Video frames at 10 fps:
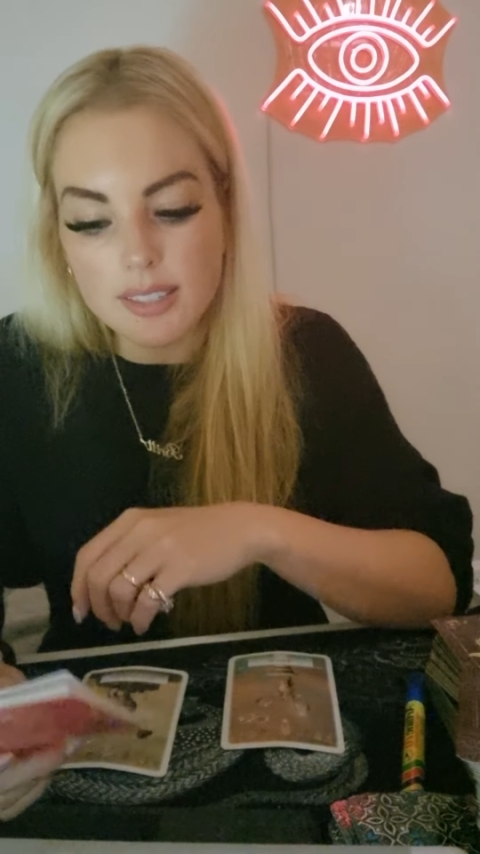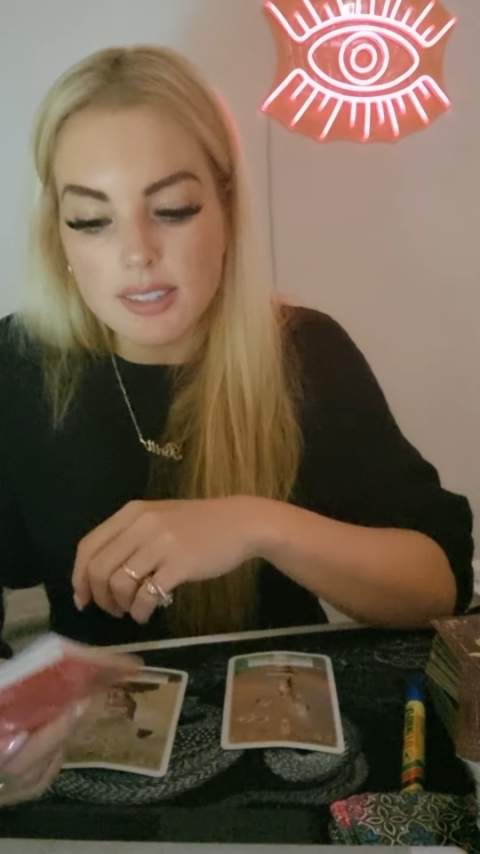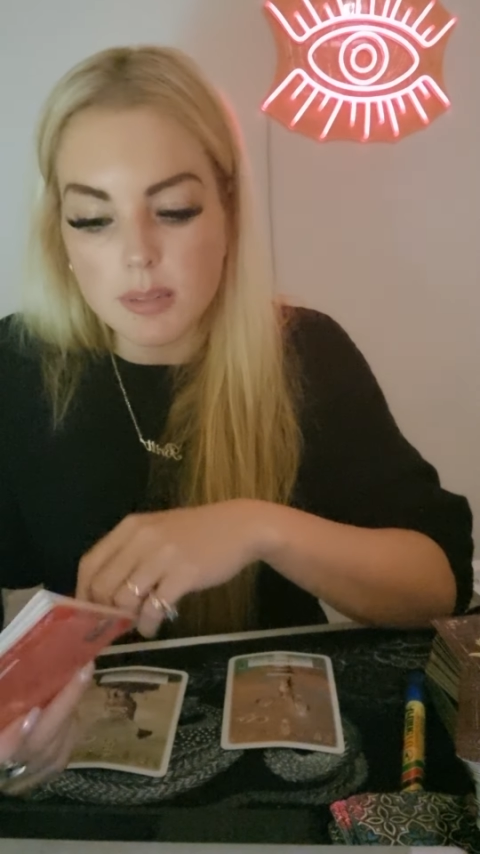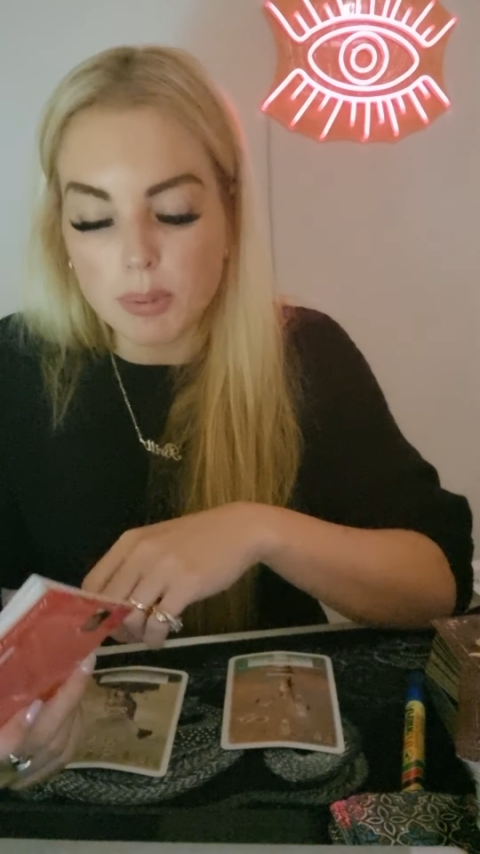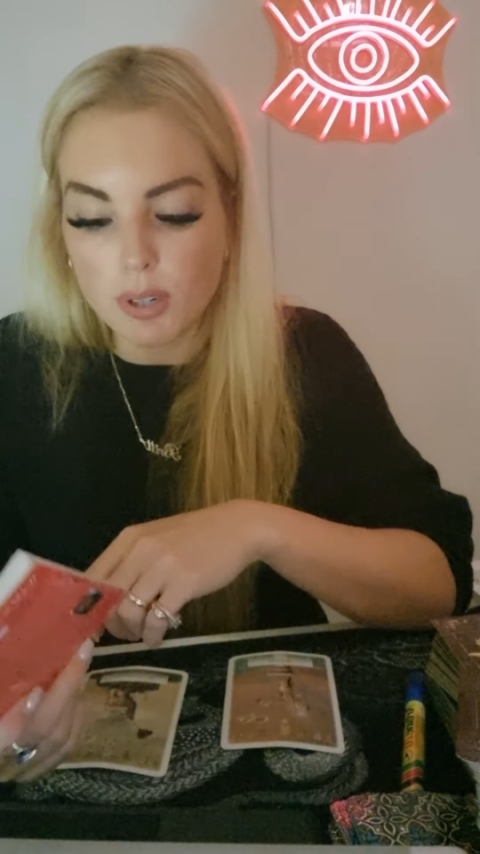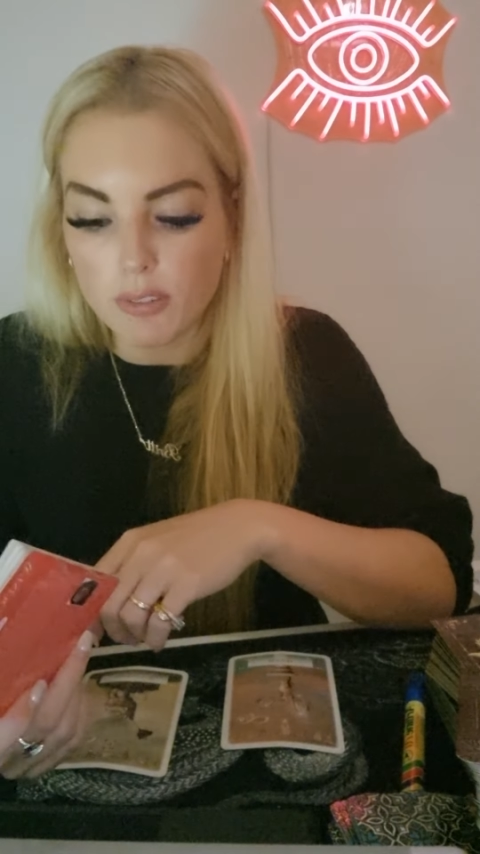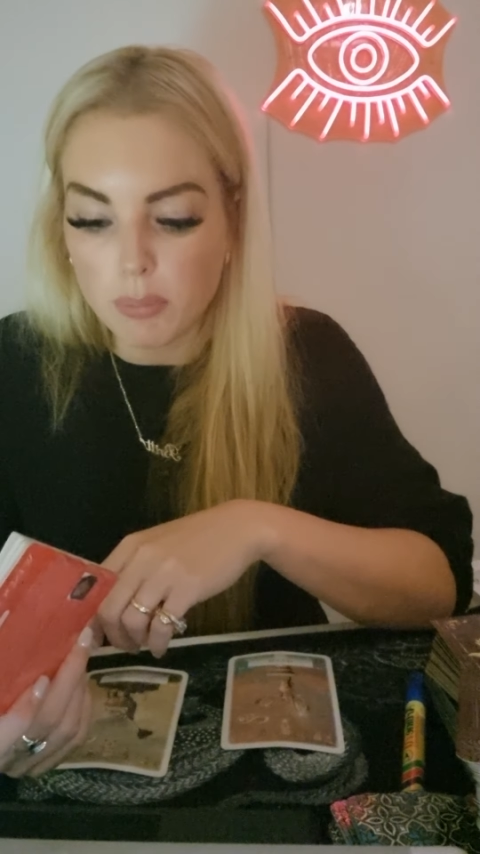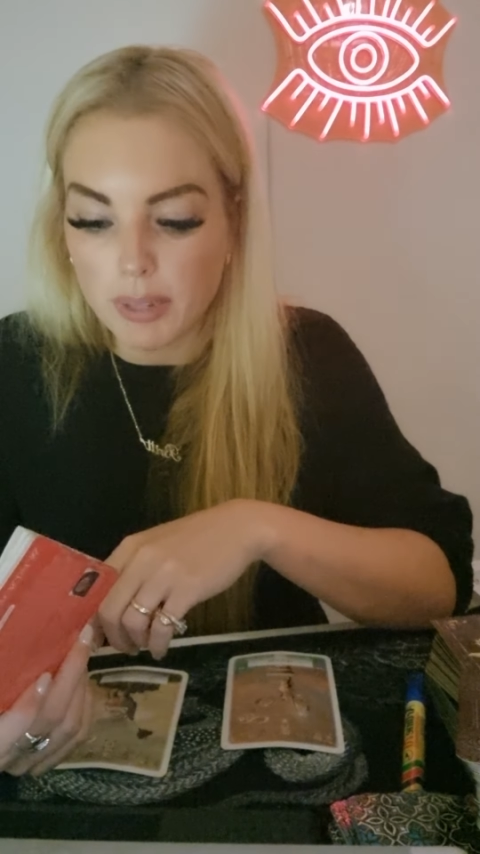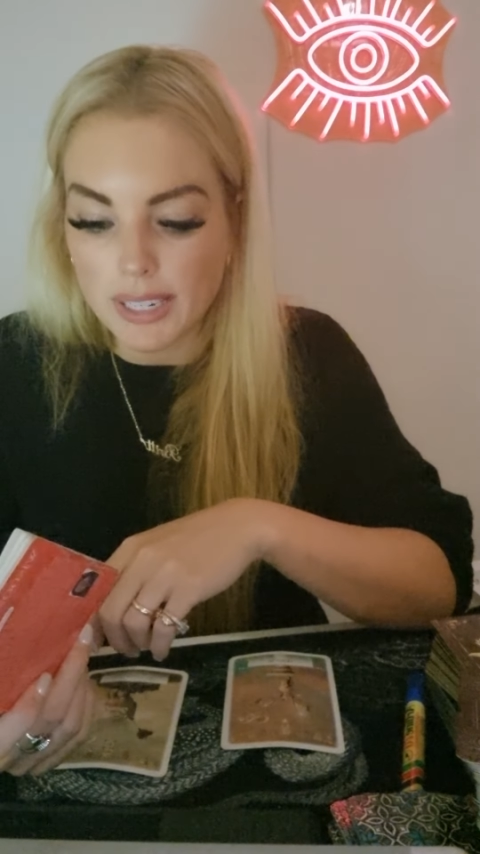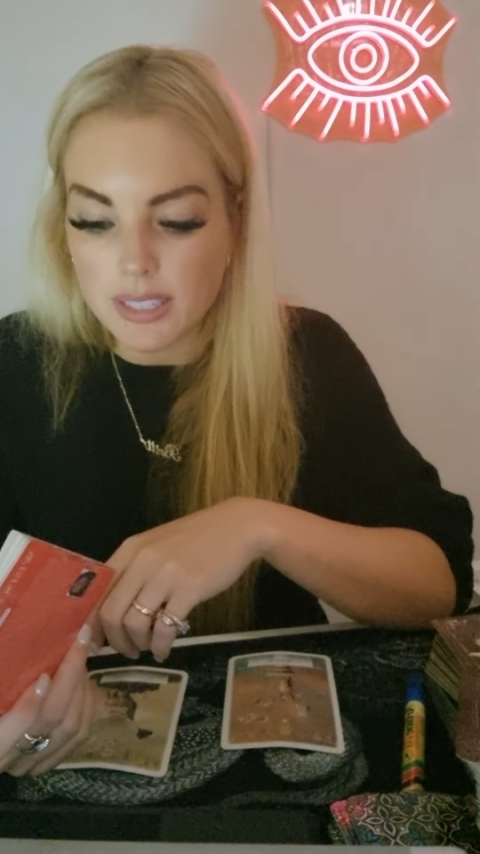This is a
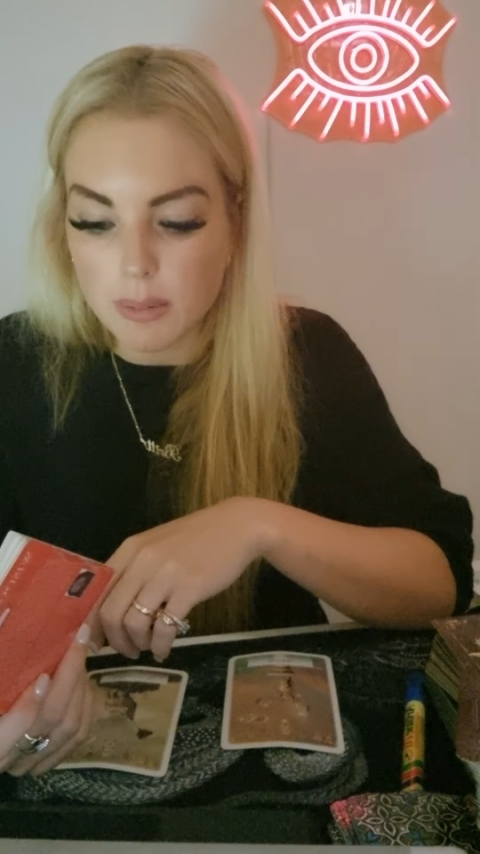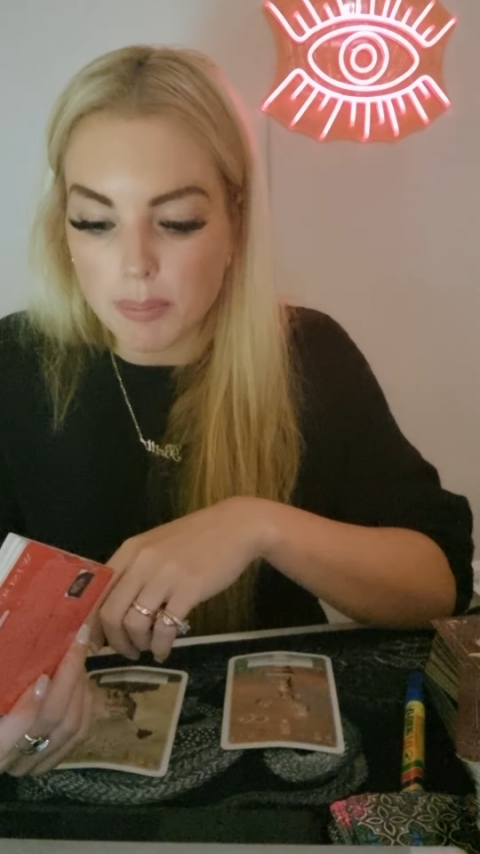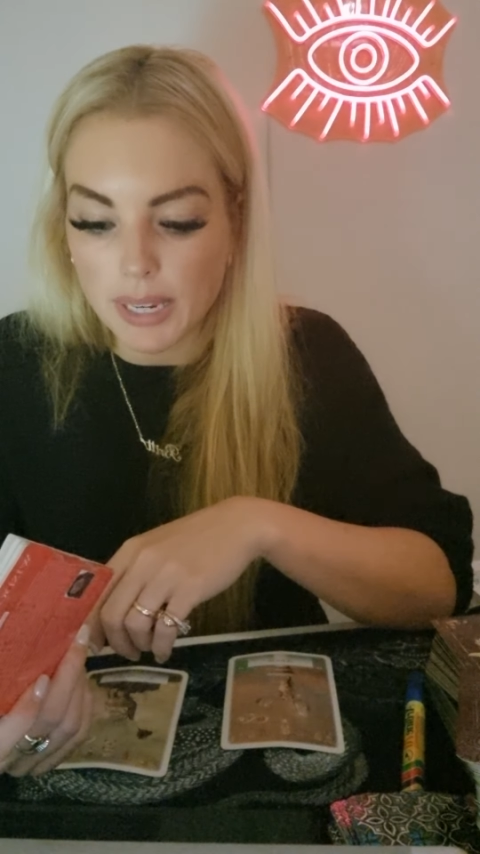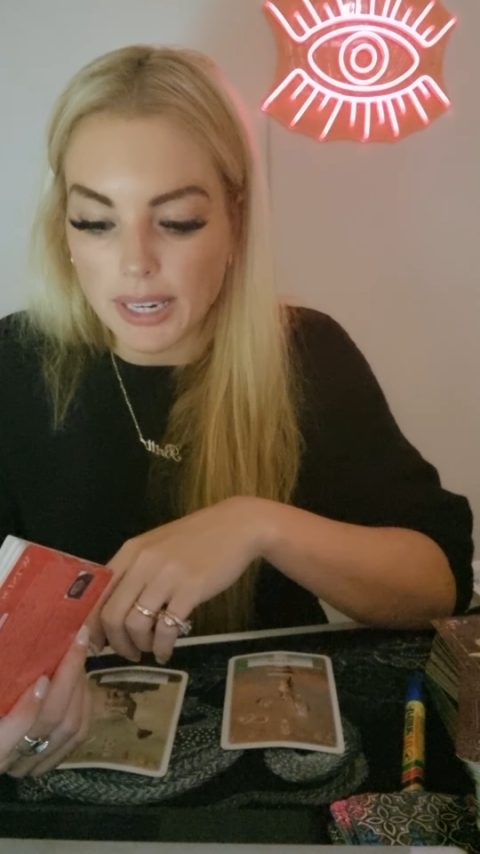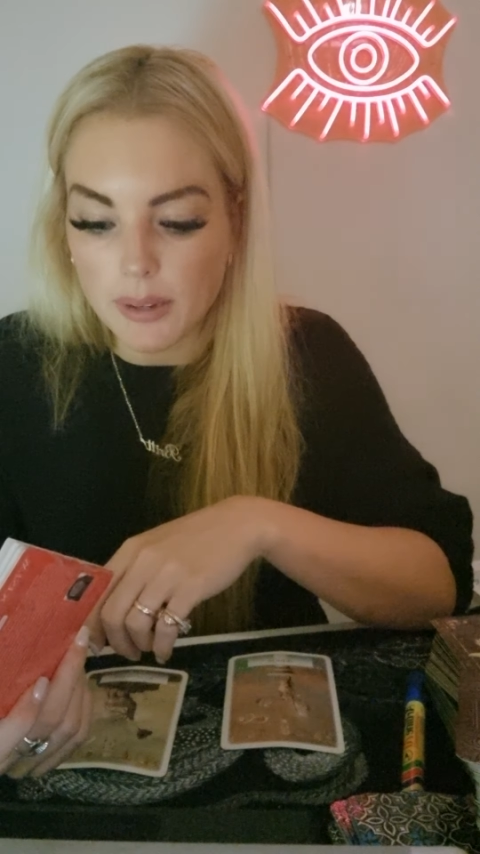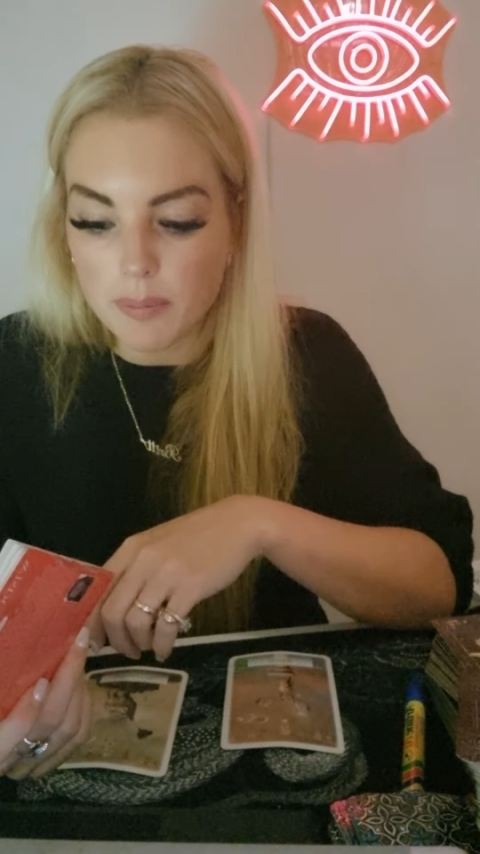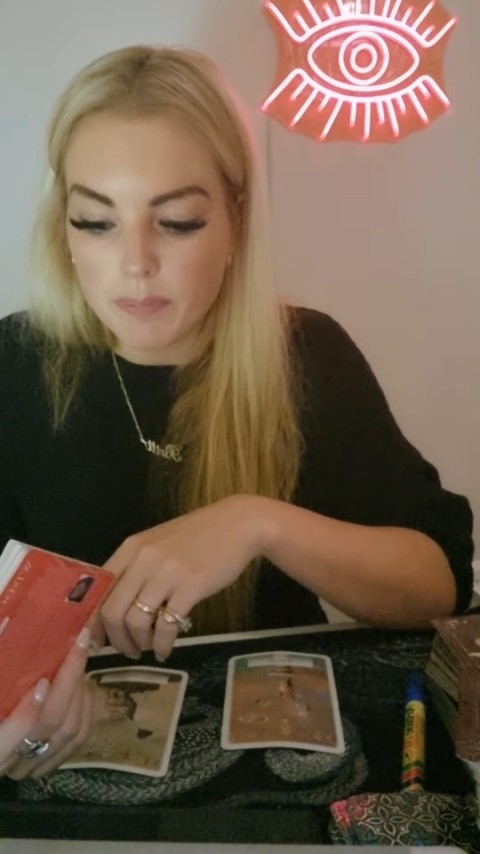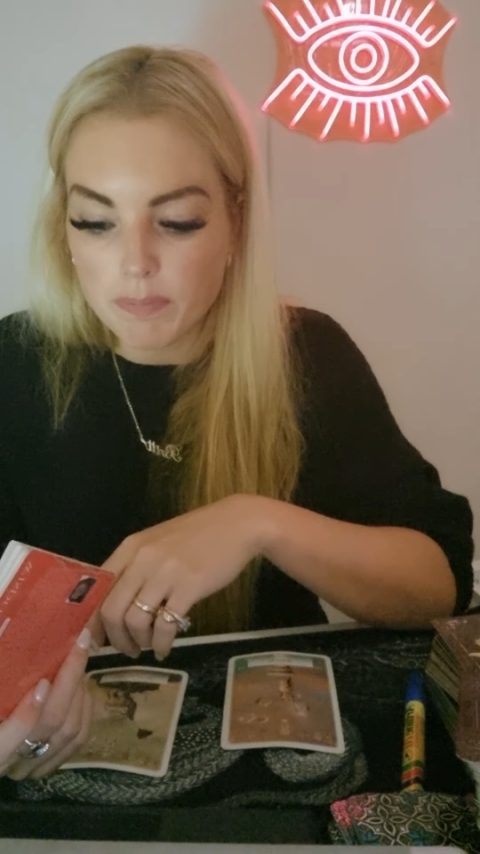beautiful place to be.